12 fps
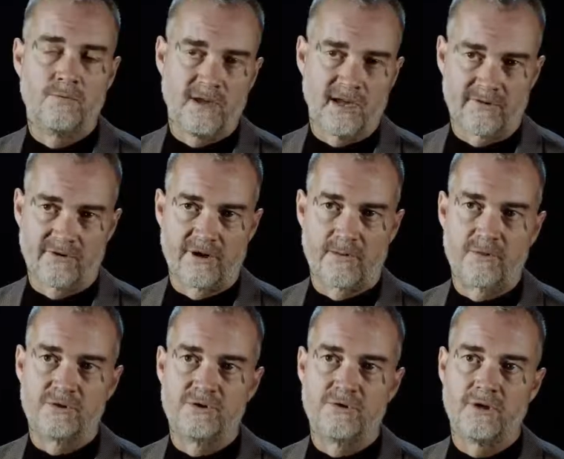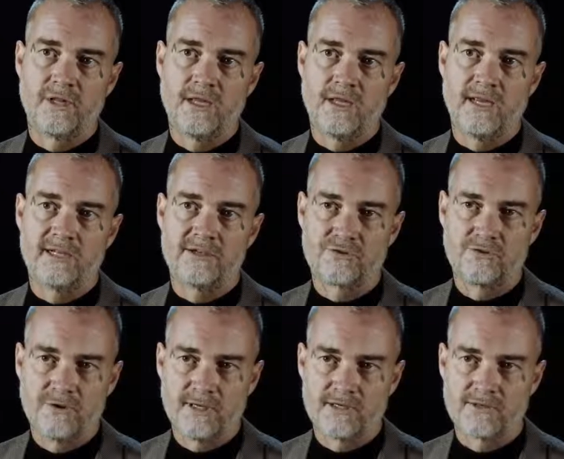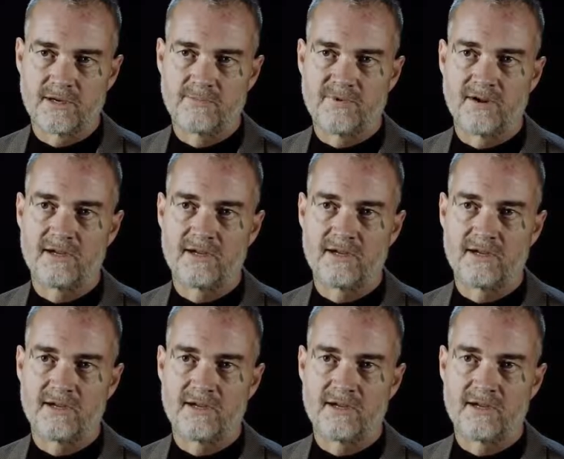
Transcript: We have an opportunity. It truly is up to